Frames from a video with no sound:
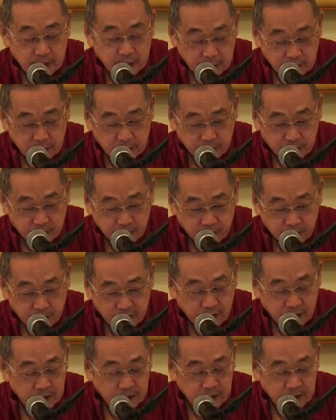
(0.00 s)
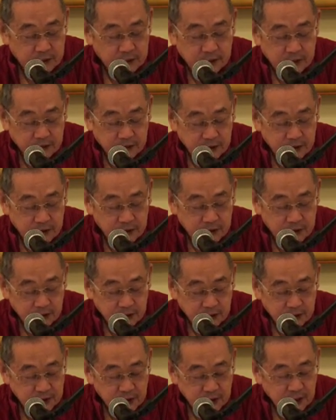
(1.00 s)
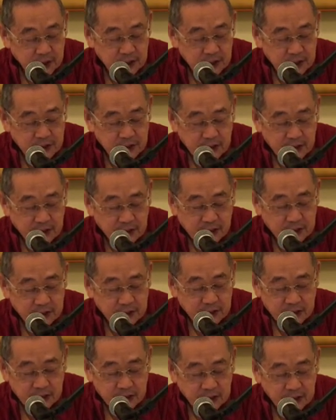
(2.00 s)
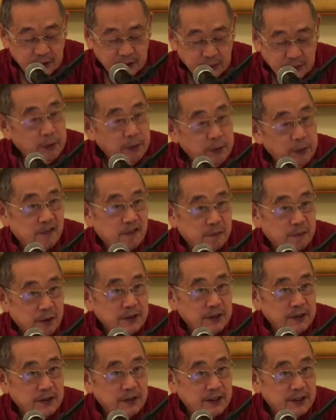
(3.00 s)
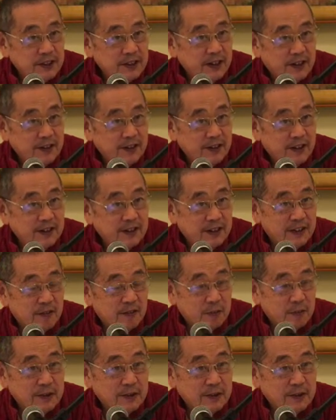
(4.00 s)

from material things, is not considered to be part of bhakti. It's not an anga of bhakti.